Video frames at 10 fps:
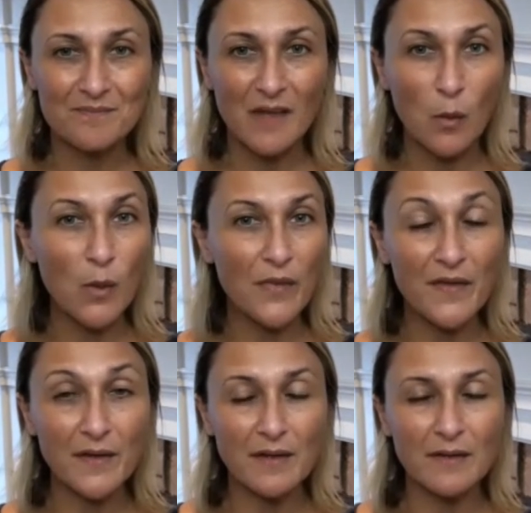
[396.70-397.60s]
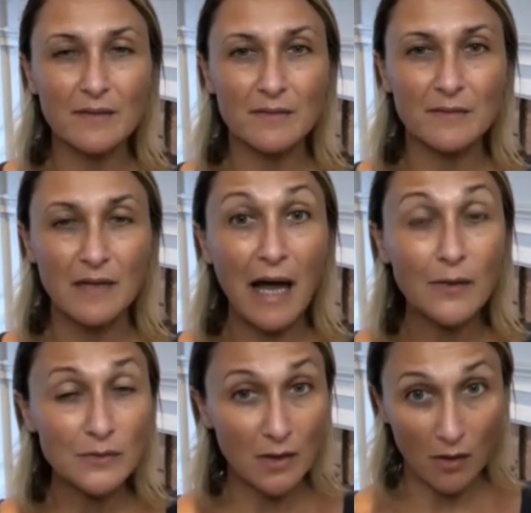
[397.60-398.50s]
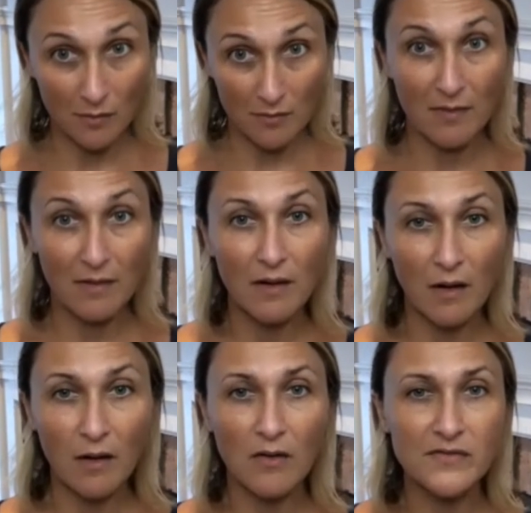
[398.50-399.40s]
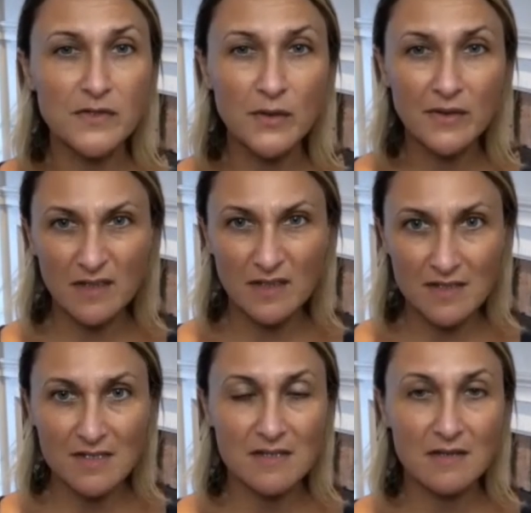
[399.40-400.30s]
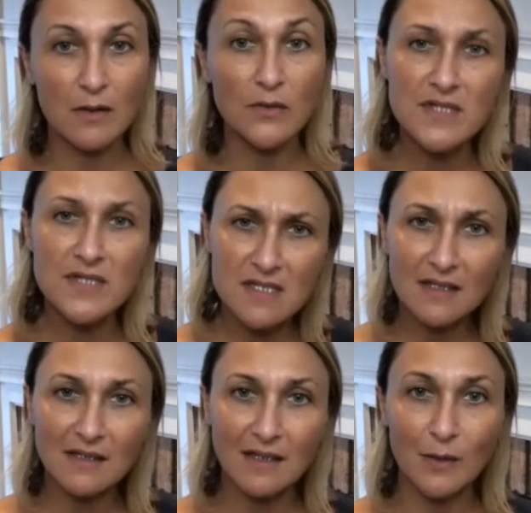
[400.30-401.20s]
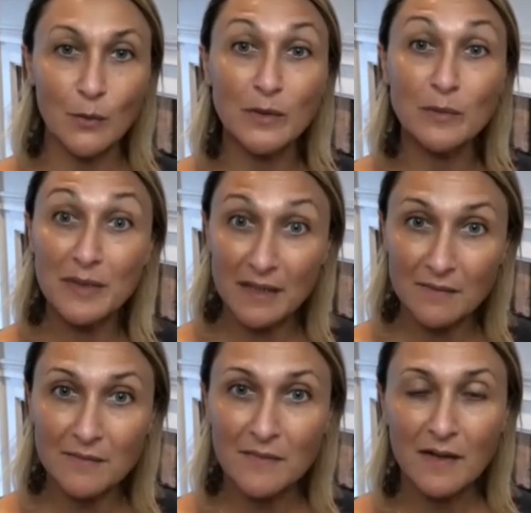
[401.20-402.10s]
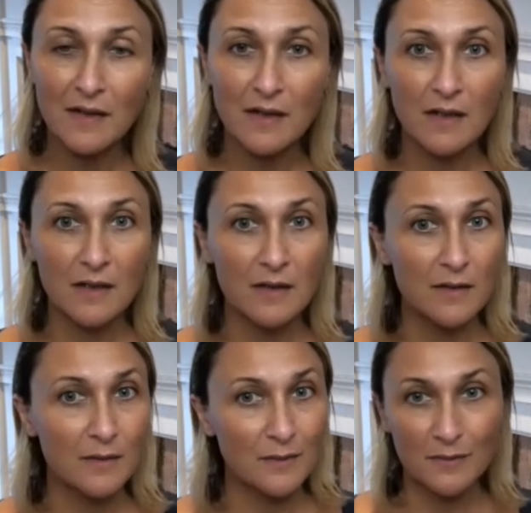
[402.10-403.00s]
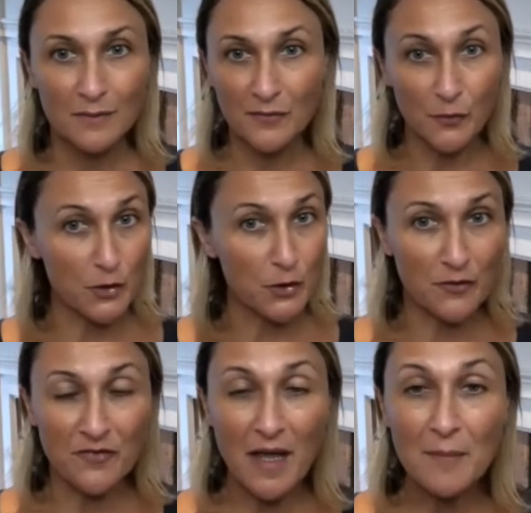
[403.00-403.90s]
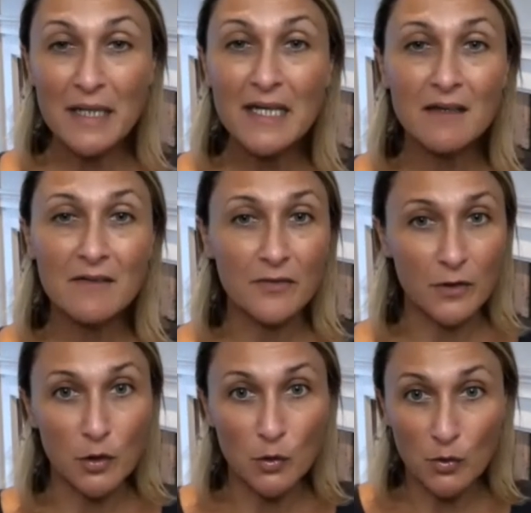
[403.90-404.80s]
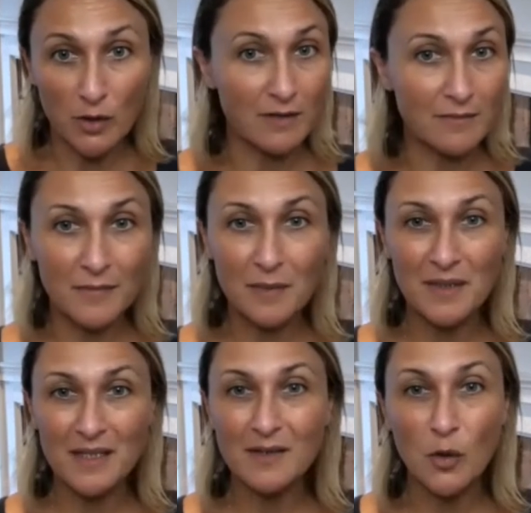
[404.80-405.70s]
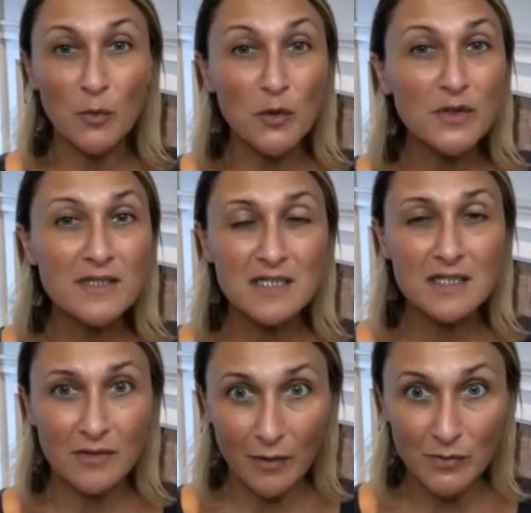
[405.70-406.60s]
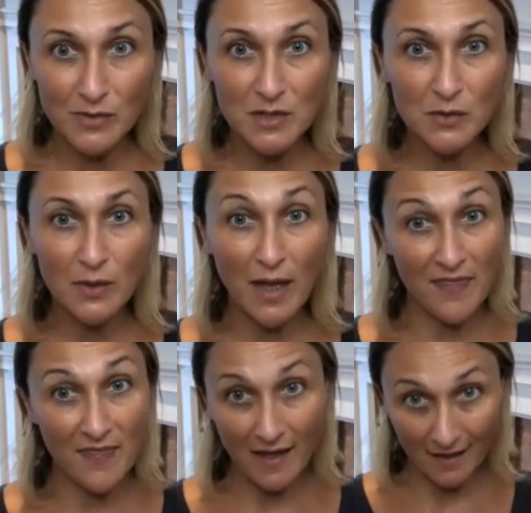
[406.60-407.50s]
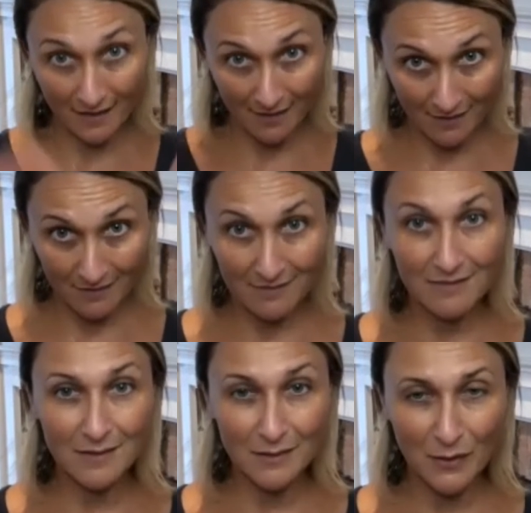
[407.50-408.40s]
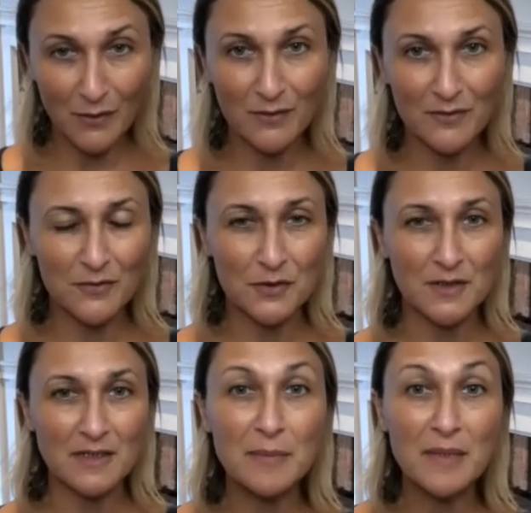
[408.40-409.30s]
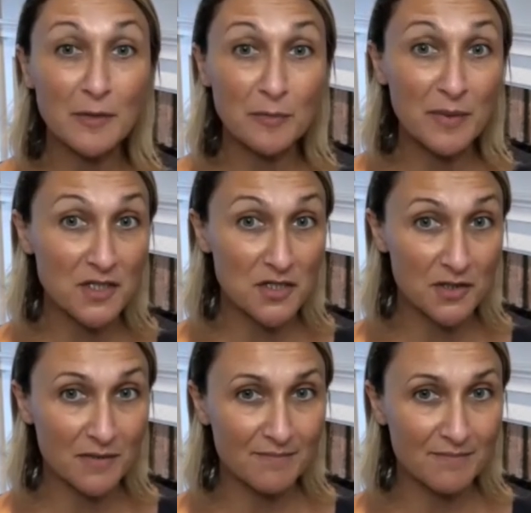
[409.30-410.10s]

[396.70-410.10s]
what the outcome of doing this consistently would be for your family, for your maybe community around you, and then, for the bigger picture?